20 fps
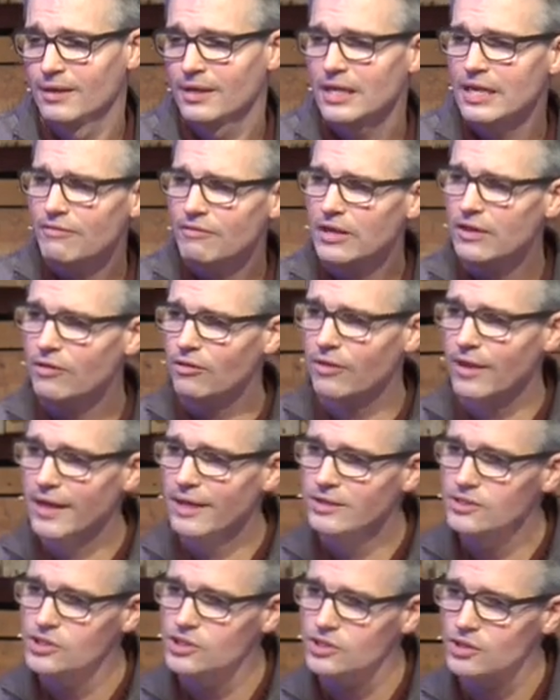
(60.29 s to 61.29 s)
Giving
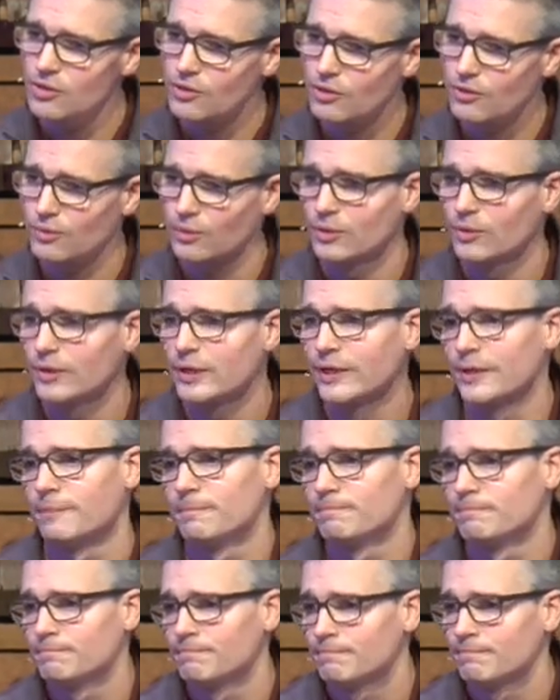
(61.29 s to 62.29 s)
thanks through him.
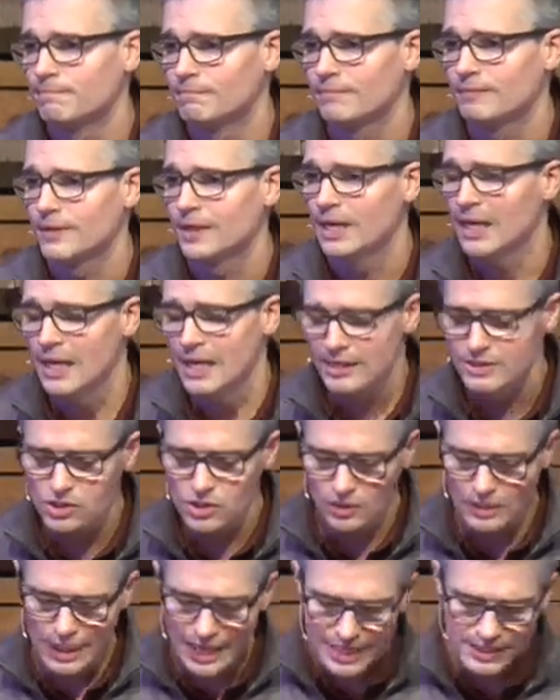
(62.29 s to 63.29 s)
And
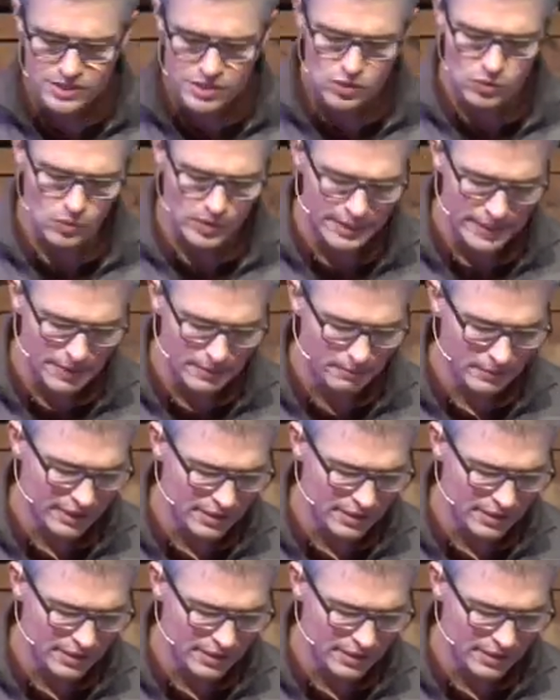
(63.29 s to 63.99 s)
so last week,